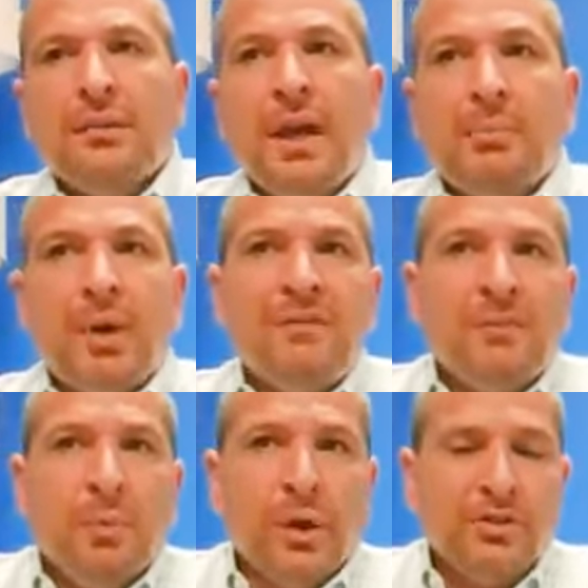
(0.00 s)
That
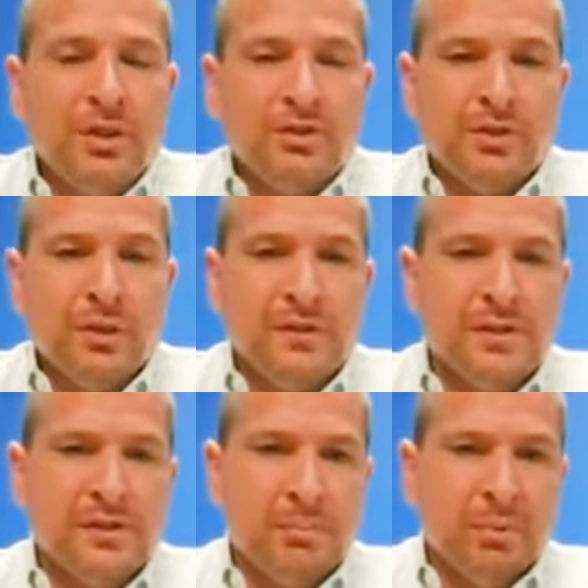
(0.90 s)
private mortgage
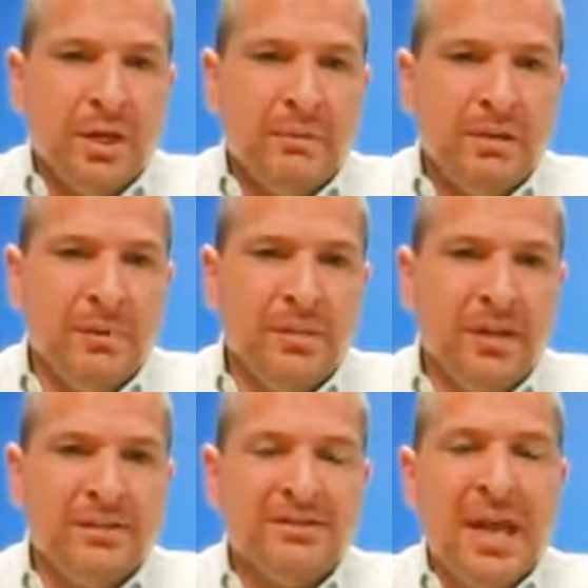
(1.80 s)
insurance is a premium
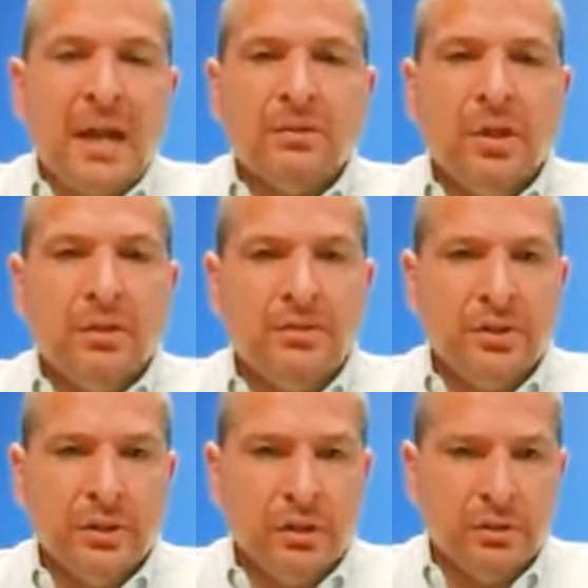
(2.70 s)
that is tacked on to
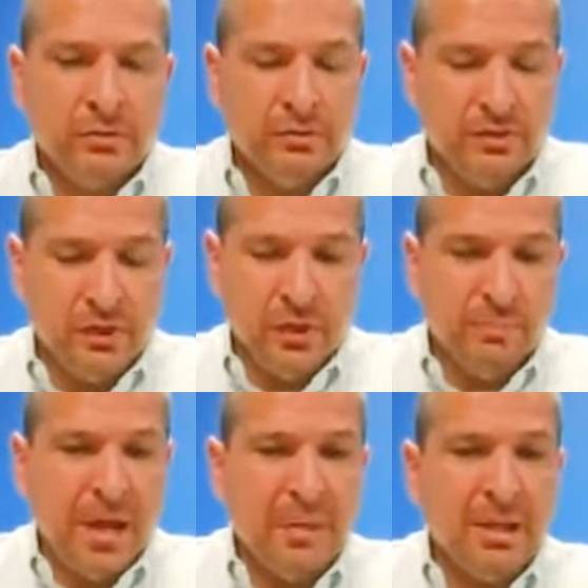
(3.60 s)
your, to your
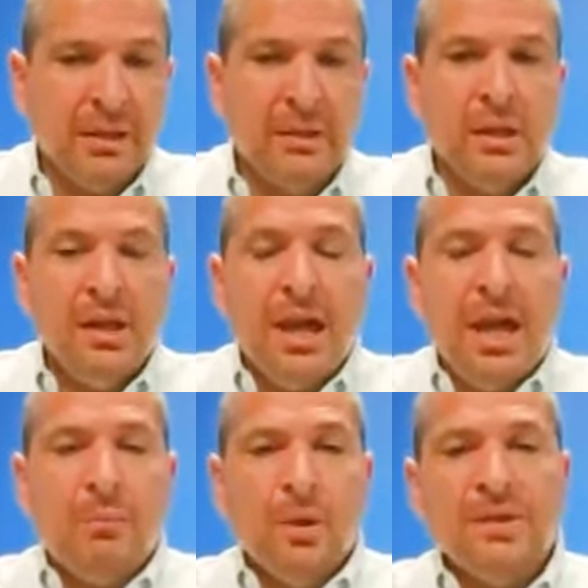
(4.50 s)
payment.
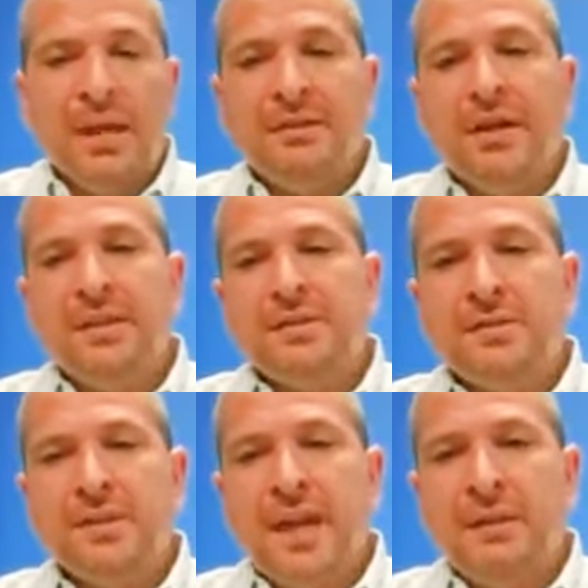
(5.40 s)
And what that does
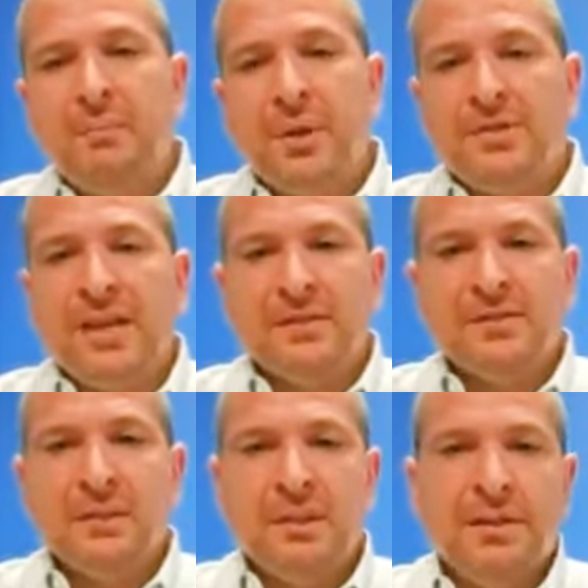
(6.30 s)
is that protects
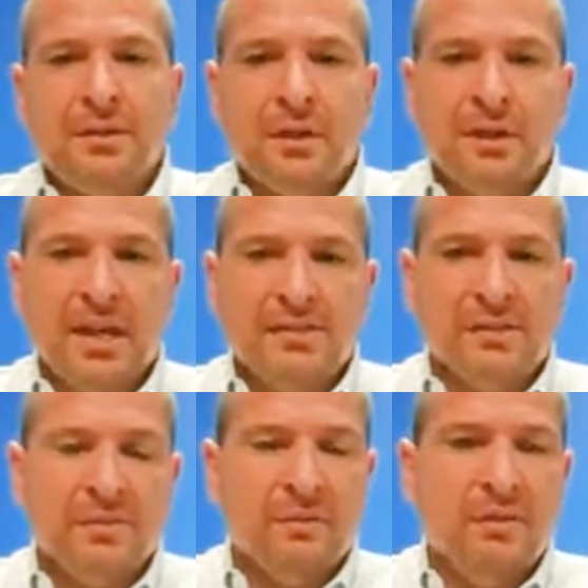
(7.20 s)
the lender in case
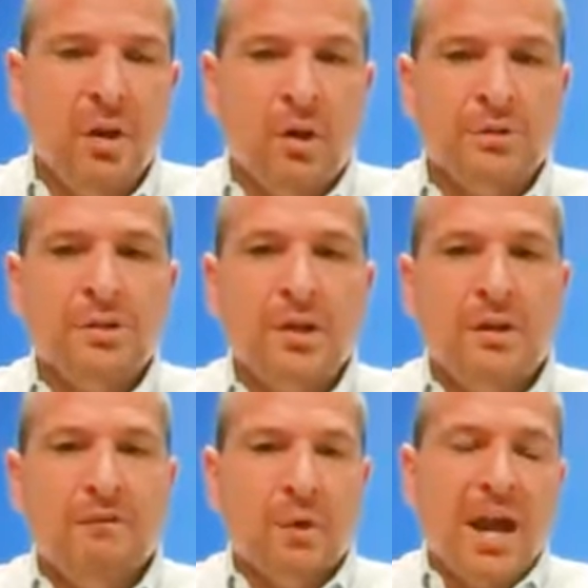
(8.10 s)
of default
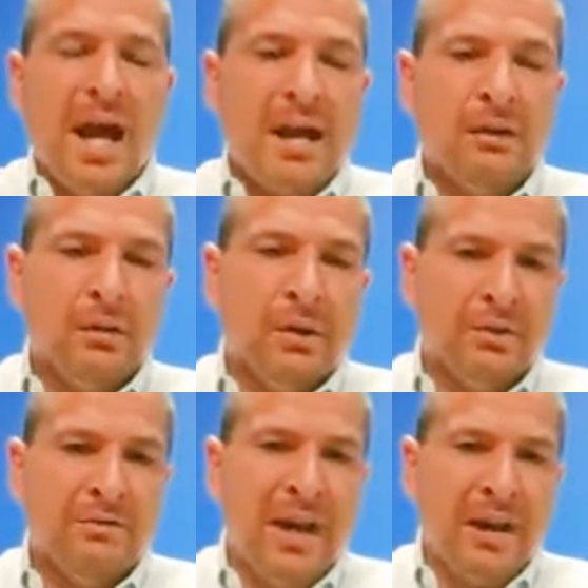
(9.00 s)
for higher
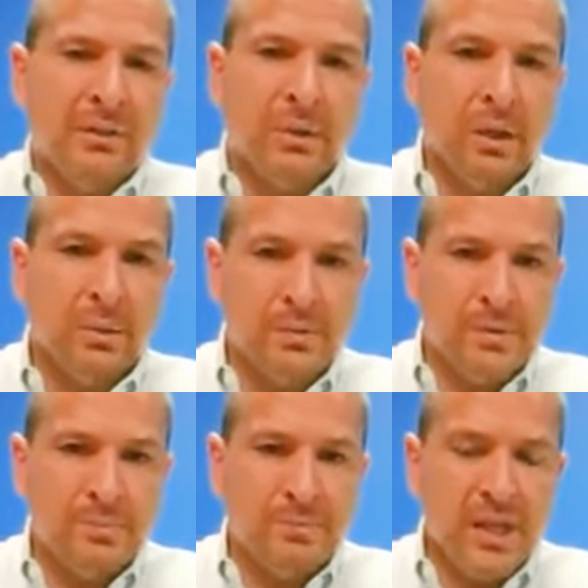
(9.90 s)
loan to value loans.